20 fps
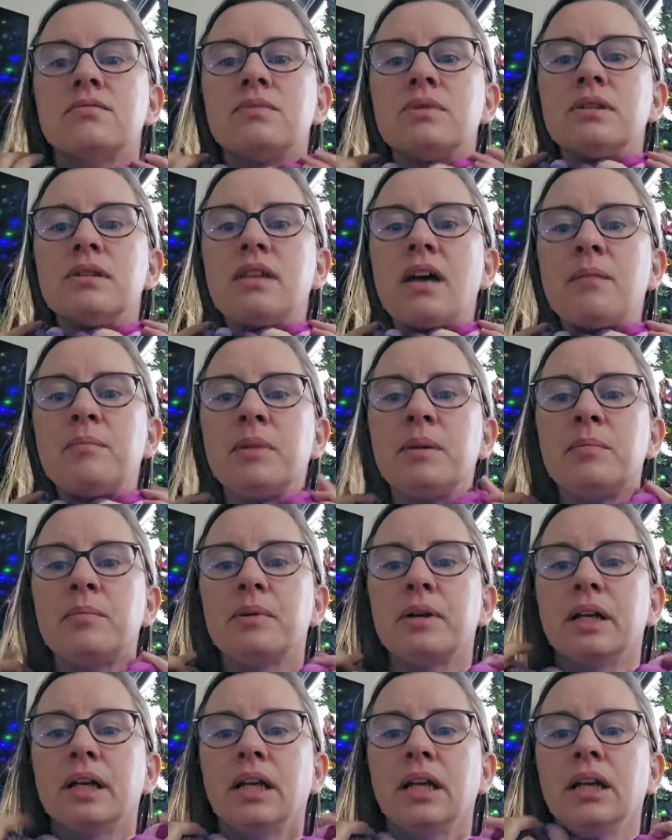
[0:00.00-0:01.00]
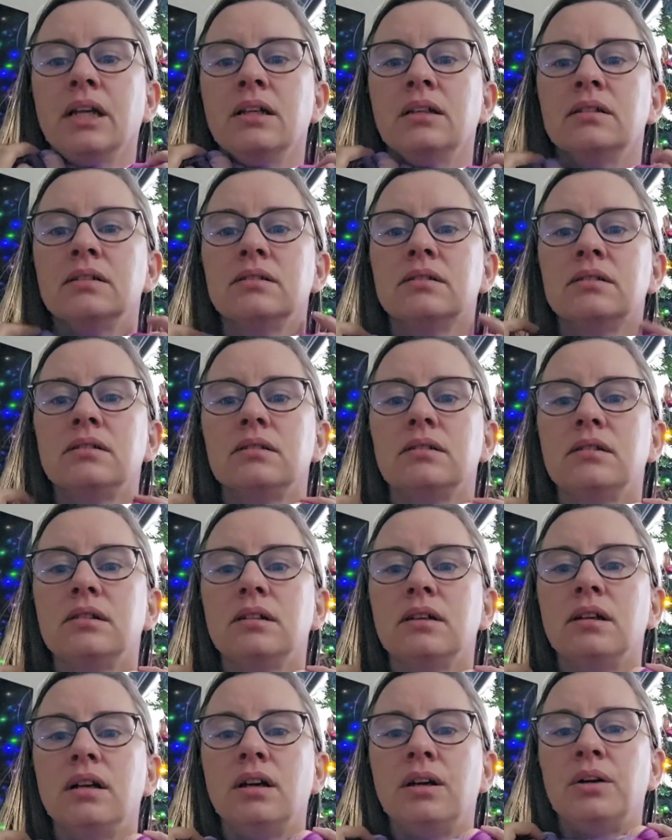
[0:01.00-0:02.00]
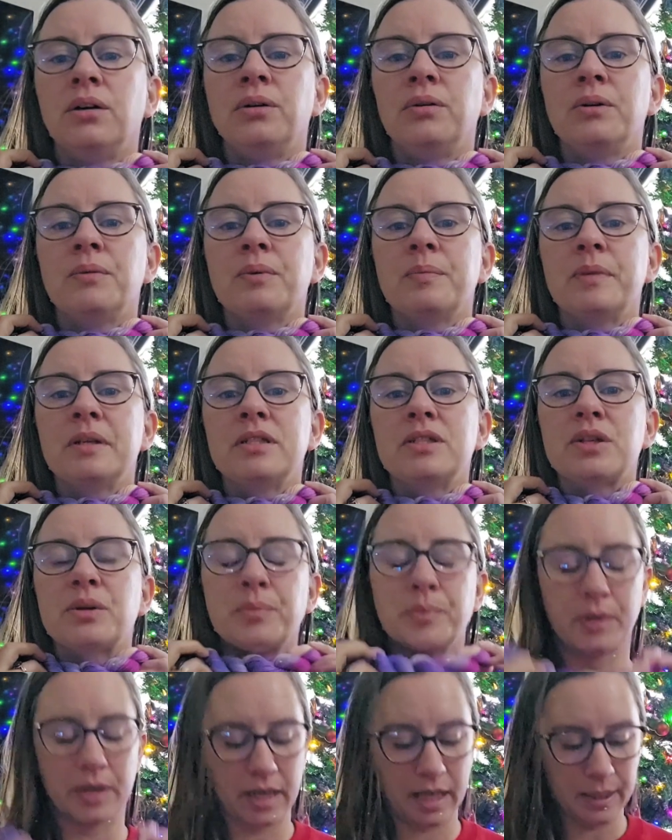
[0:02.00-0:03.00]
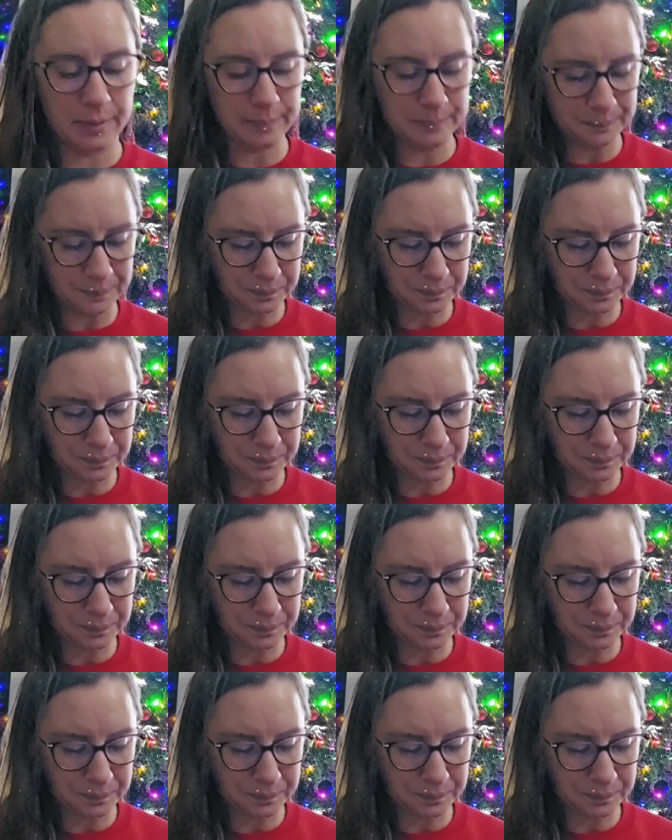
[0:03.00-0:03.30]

Wouldn't that be pretty? Oh, it would be so pretty.